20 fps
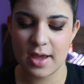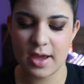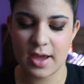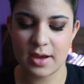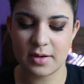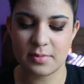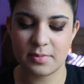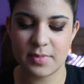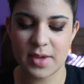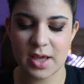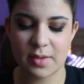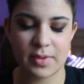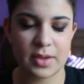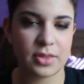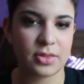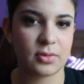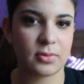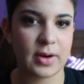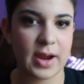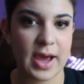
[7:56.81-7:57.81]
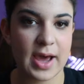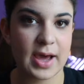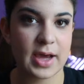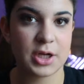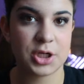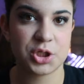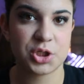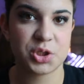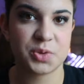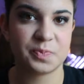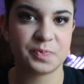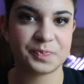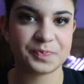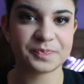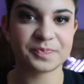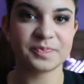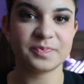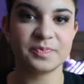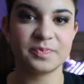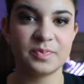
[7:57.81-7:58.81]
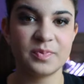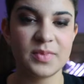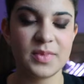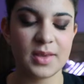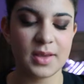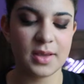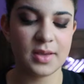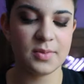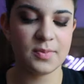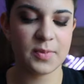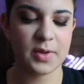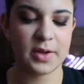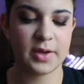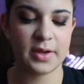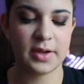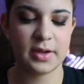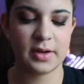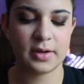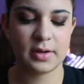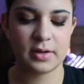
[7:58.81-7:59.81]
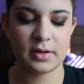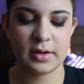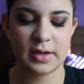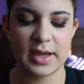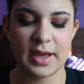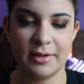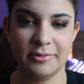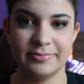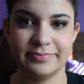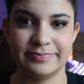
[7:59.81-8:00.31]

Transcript: and maybe Thrash. But, yeah.